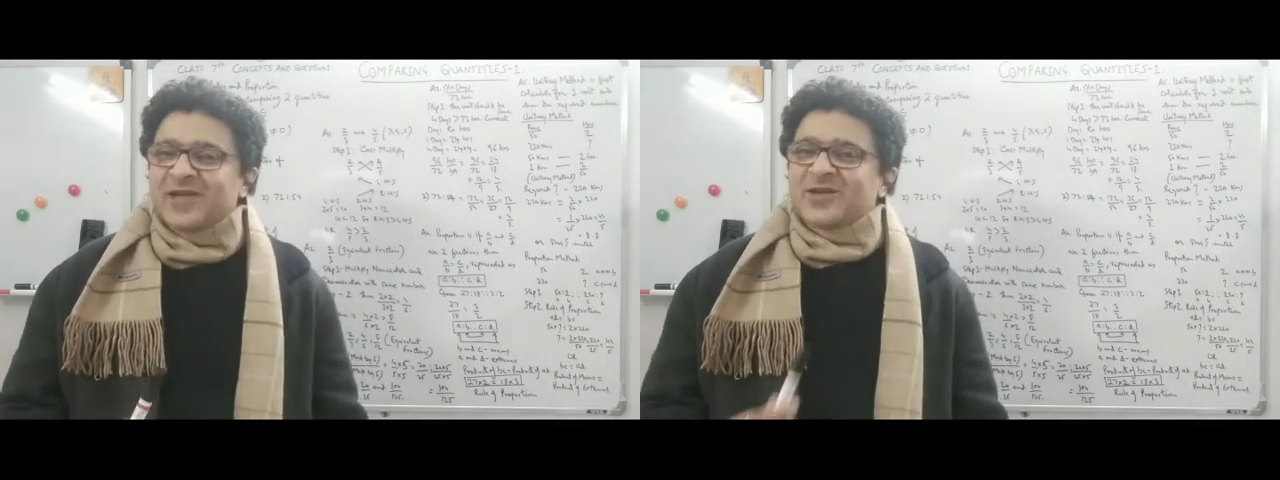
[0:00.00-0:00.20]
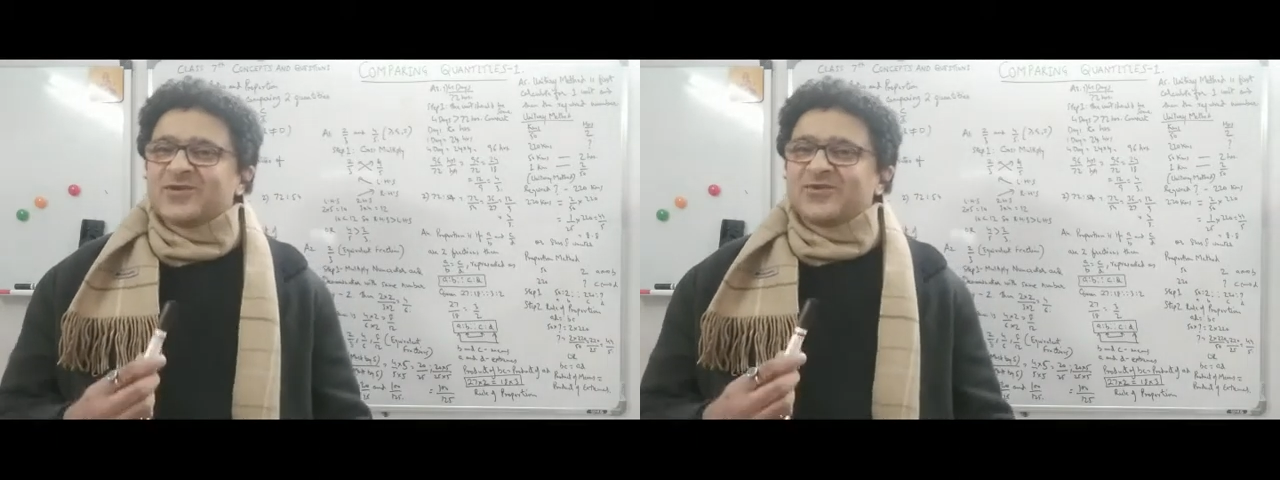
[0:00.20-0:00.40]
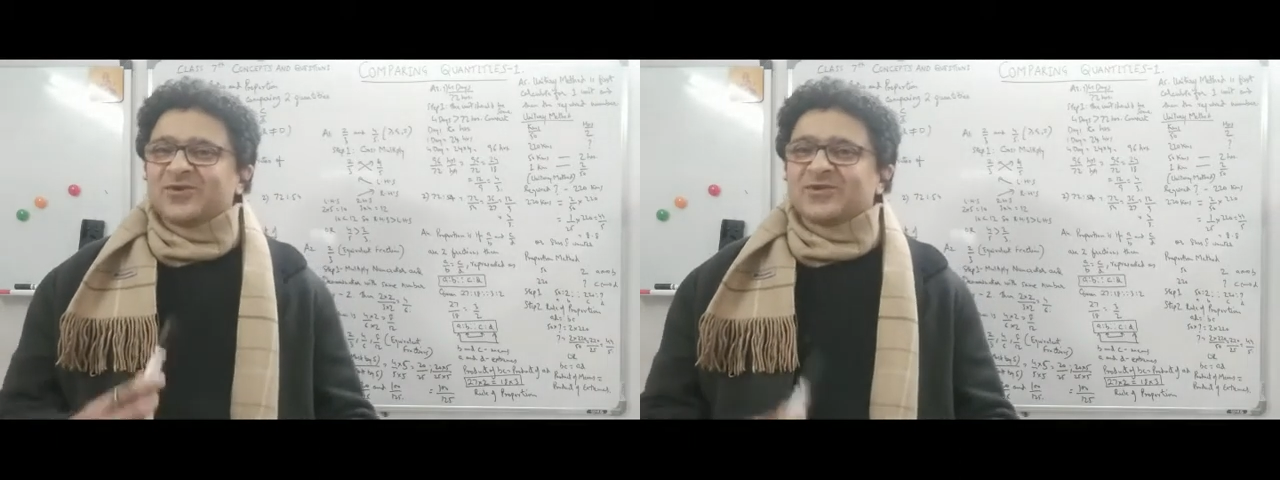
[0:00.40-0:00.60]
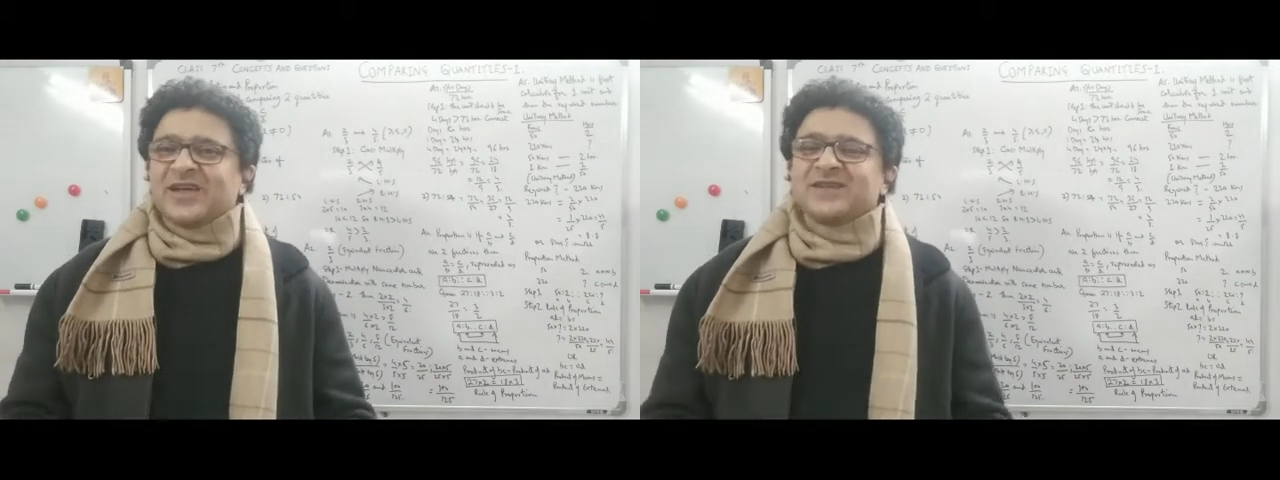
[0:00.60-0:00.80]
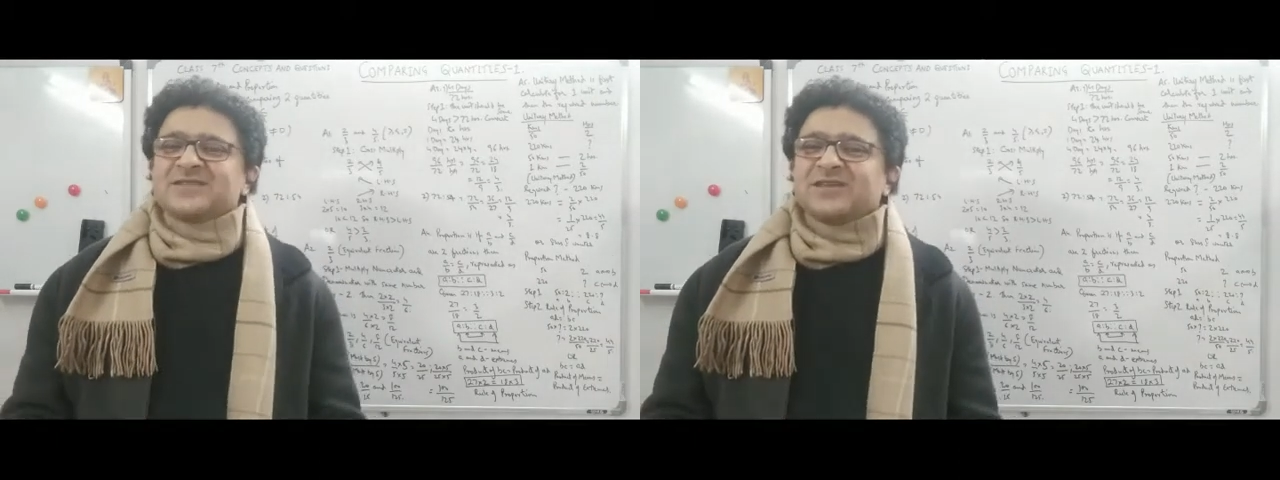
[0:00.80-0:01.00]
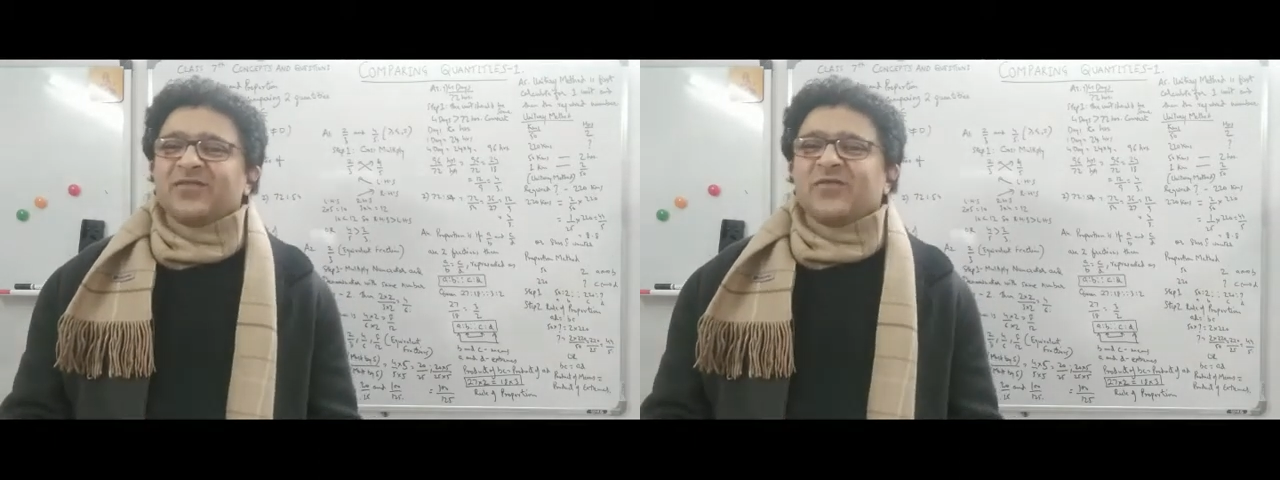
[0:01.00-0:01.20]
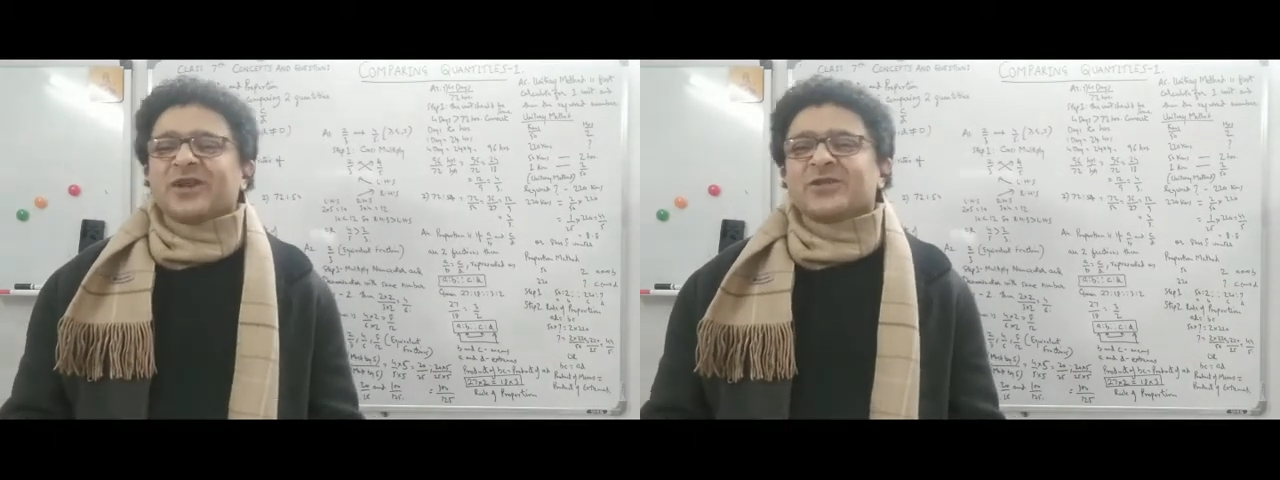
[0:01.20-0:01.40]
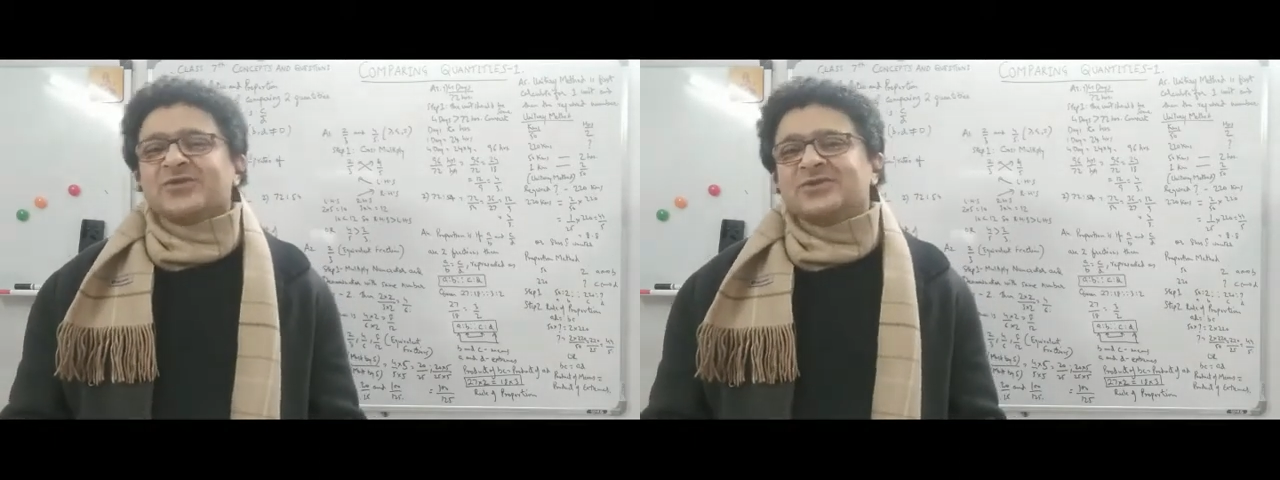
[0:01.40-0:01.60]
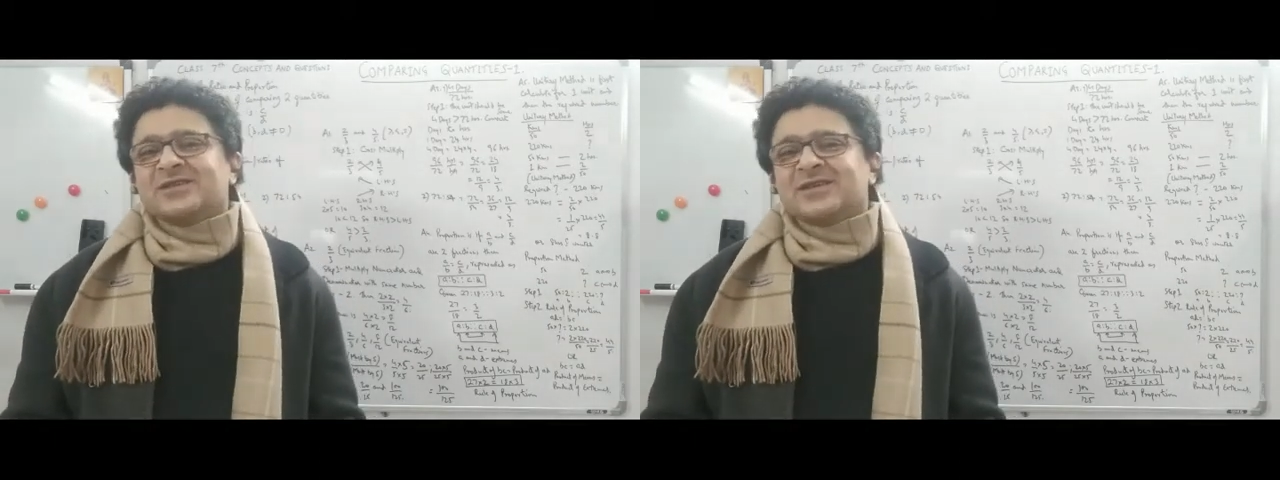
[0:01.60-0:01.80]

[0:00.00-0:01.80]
you. Two things. What are those?